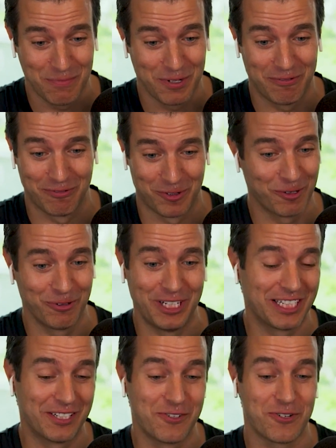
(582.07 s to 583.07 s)
before
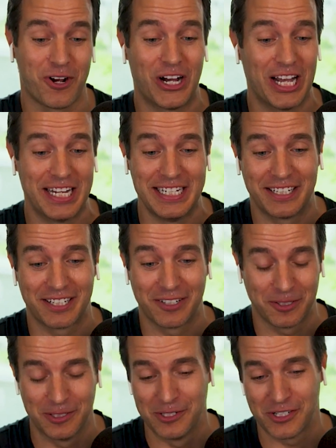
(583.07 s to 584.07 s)
we can draw any
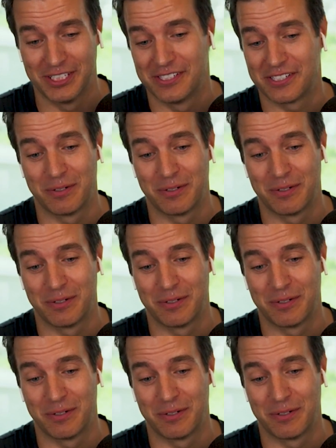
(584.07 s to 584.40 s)
conclusions,